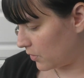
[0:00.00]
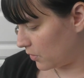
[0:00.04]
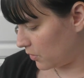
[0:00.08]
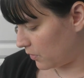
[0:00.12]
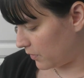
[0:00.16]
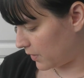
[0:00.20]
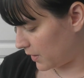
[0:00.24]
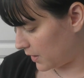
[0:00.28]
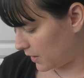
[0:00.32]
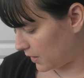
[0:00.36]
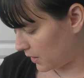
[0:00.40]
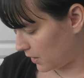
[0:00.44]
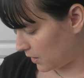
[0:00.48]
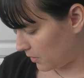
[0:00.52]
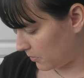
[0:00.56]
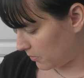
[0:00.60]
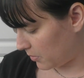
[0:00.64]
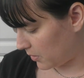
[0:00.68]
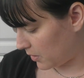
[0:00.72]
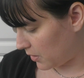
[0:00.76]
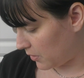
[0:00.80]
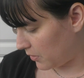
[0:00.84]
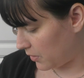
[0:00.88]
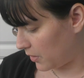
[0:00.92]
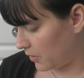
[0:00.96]
Have I done
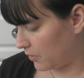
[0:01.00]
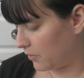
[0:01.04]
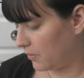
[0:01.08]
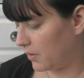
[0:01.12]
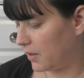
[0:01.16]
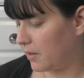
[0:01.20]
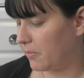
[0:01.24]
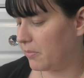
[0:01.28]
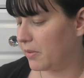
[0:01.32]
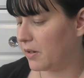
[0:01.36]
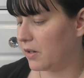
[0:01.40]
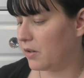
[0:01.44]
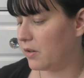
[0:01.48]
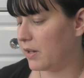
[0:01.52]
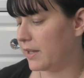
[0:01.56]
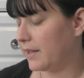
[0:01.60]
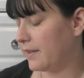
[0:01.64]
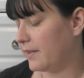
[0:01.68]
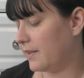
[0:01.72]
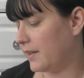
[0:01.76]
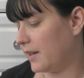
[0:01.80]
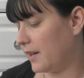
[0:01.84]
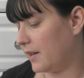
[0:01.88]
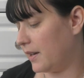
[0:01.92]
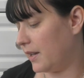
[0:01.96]
number? Oh no, number
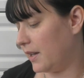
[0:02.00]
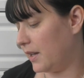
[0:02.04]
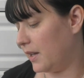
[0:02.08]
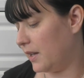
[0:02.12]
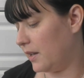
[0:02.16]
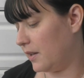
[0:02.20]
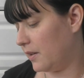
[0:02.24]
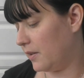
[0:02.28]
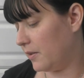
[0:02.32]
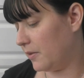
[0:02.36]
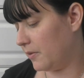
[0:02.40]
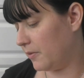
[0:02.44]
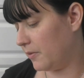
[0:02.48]
nine's down here.